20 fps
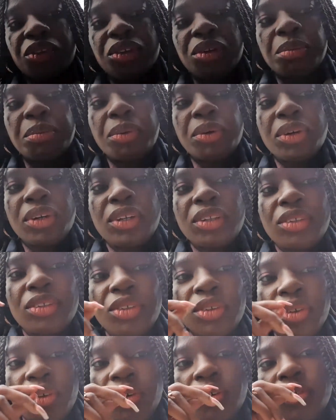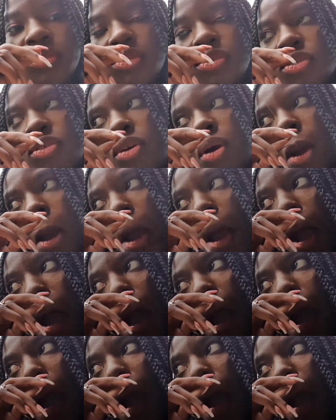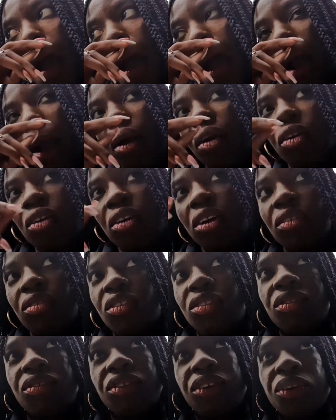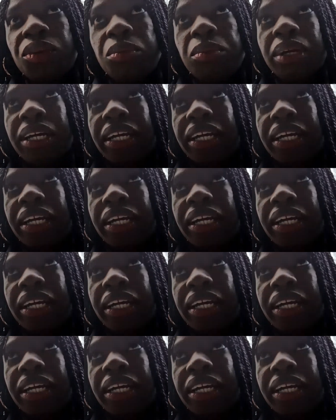the point of I could not even feel my